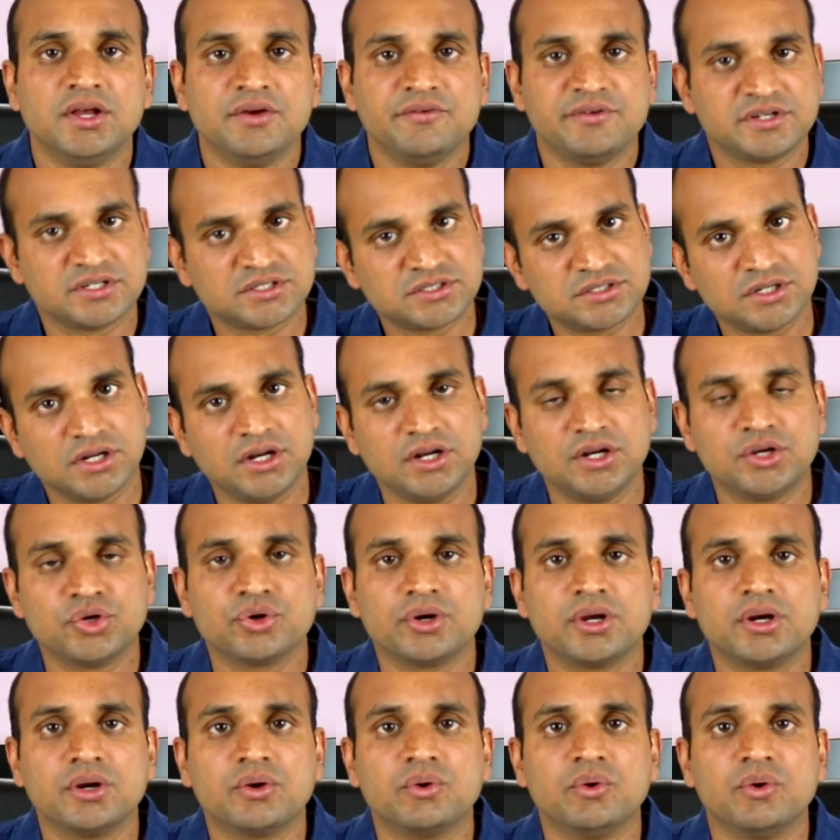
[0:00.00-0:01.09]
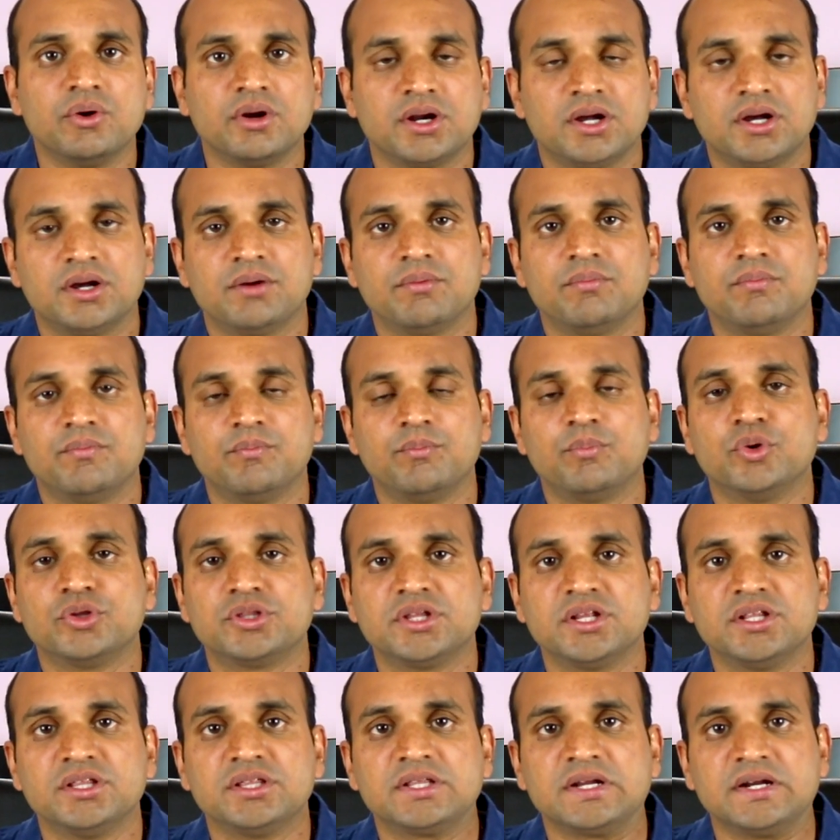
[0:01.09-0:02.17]
which is still dual core, both
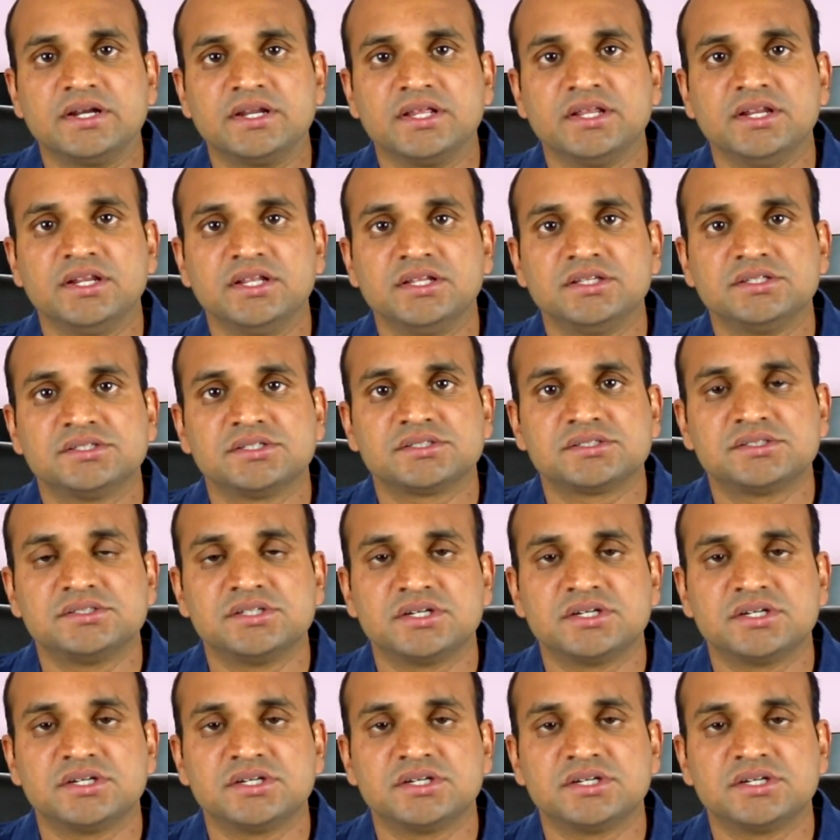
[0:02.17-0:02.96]
in 13 inches,